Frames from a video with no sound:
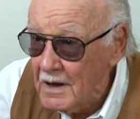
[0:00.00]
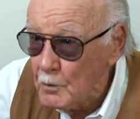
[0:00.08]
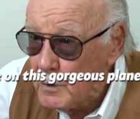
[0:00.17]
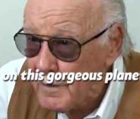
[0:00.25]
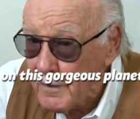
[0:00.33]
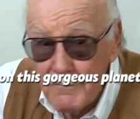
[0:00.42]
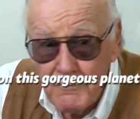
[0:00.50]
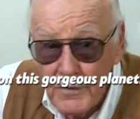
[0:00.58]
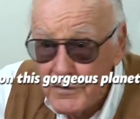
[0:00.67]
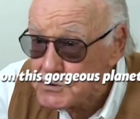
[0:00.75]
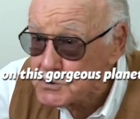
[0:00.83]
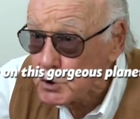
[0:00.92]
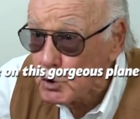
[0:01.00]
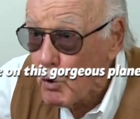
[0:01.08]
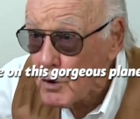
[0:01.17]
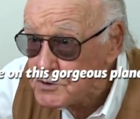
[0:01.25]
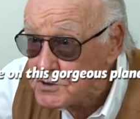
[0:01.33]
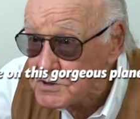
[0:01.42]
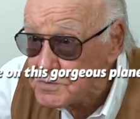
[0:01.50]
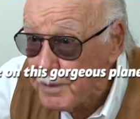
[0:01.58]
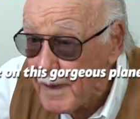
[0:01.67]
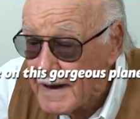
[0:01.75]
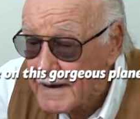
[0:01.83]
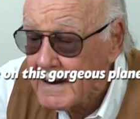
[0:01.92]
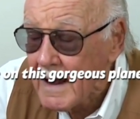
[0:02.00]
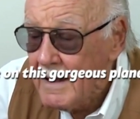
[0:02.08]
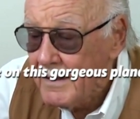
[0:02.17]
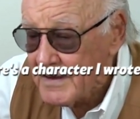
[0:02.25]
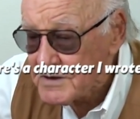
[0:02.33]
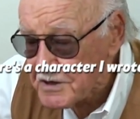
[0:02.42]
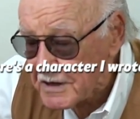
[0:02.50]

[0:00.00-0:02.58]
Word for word: we live on this gorgeous planet. There's